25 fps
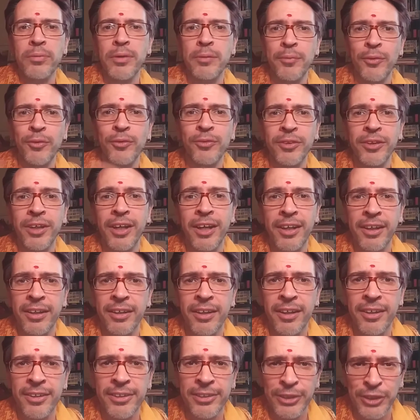Namo
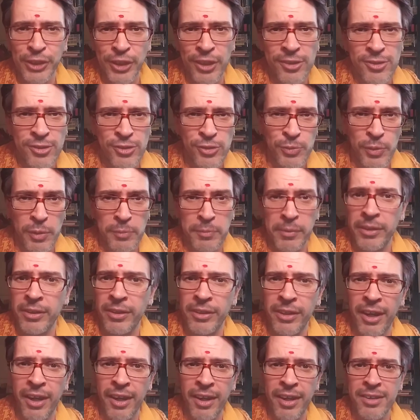Narayanaya Jai
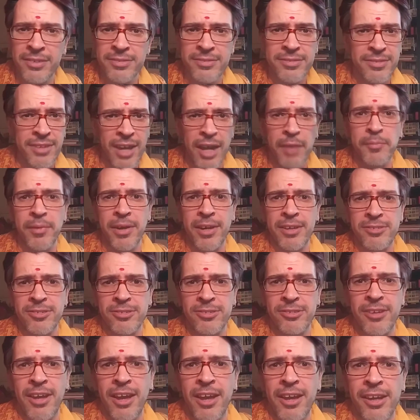Swaminarayan
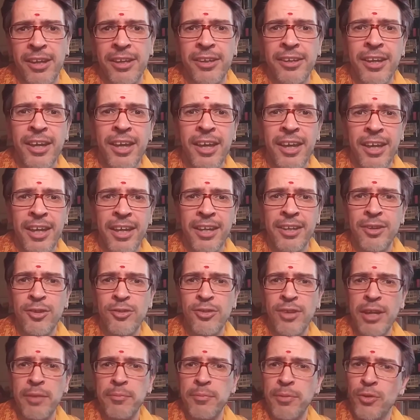Namaste. It is
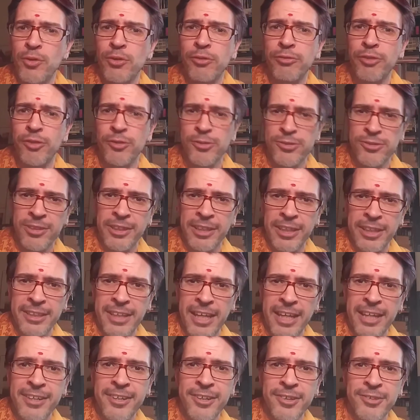a beautiful sunny
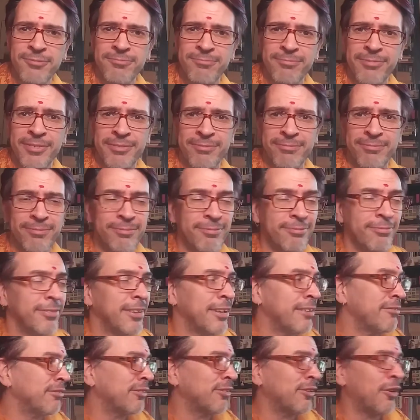day out,
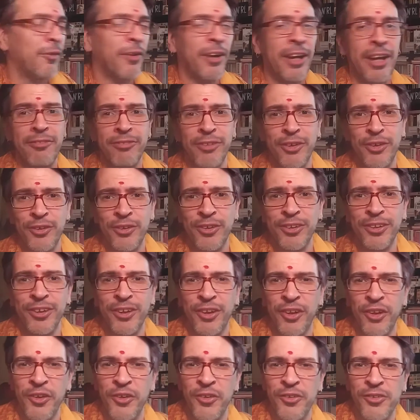even though I have the curtain
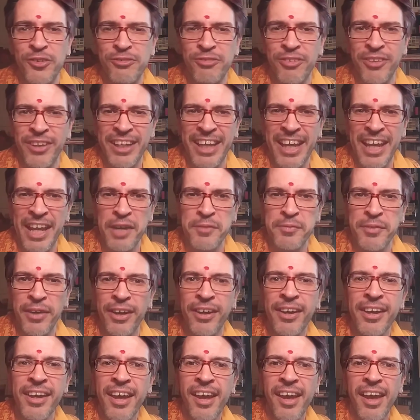closed for the
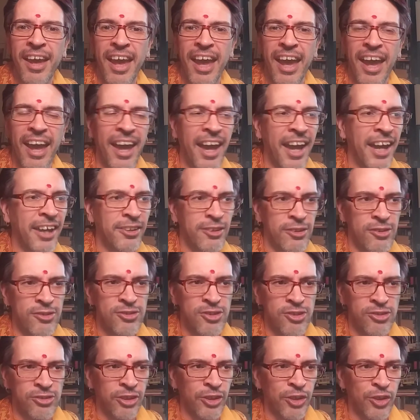camera, and it is
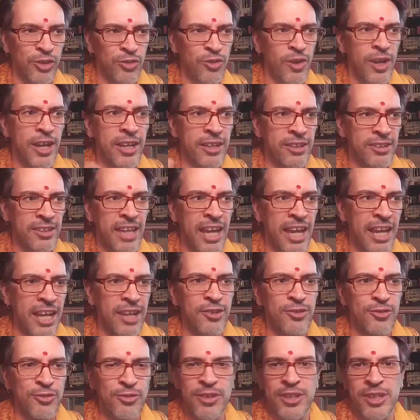just a great day
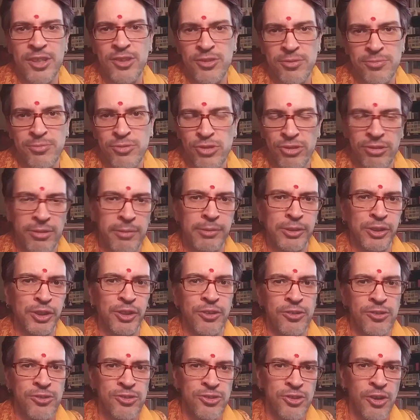to read some
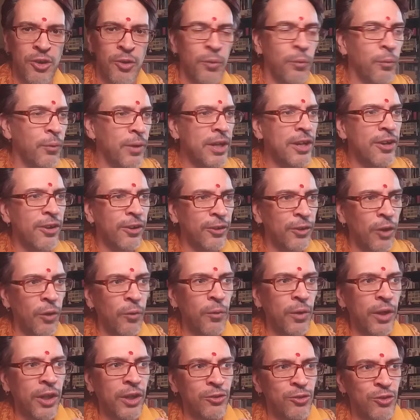scripture. So we are
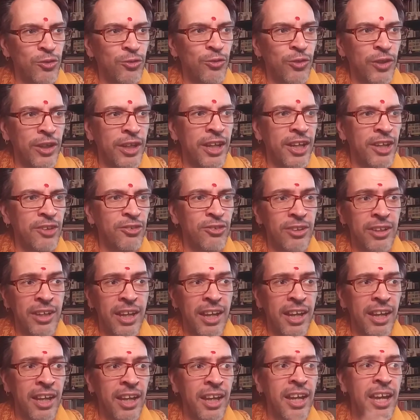going to read
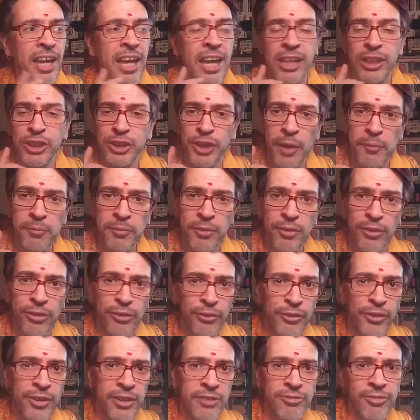today chapter
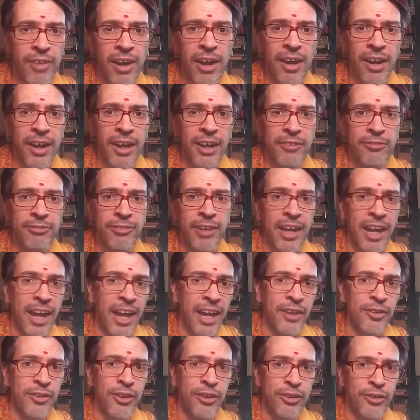35
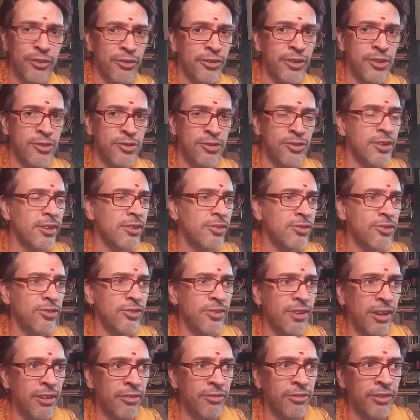and 36
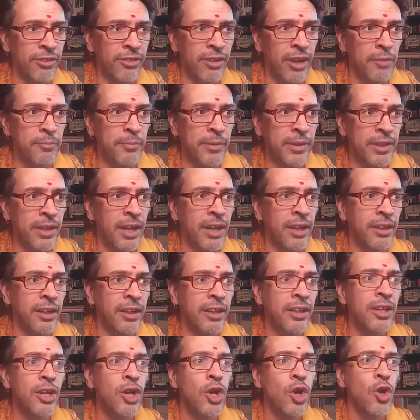of the Ramayana.
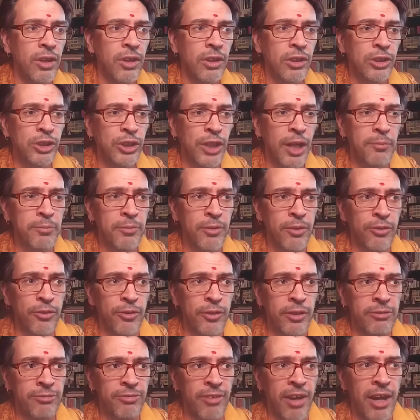Chapter
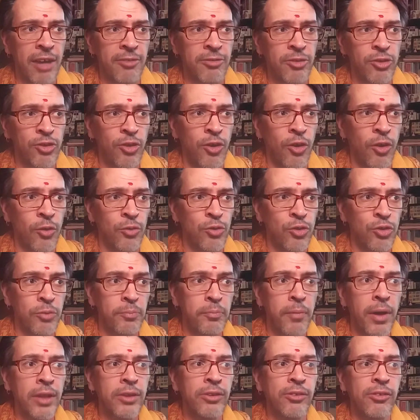35 is called
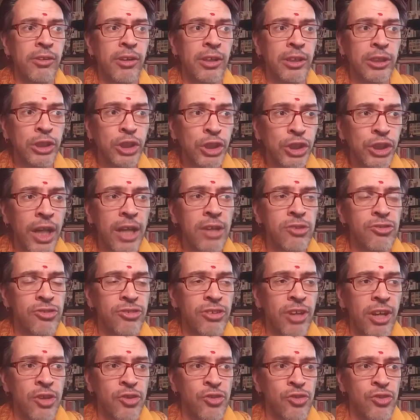Sumanthra
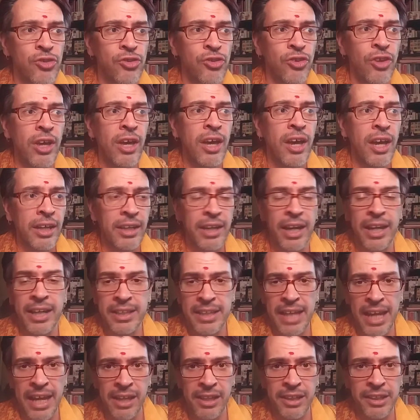Chastises
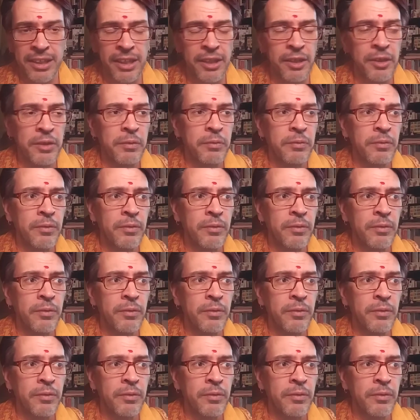Kaikeyi.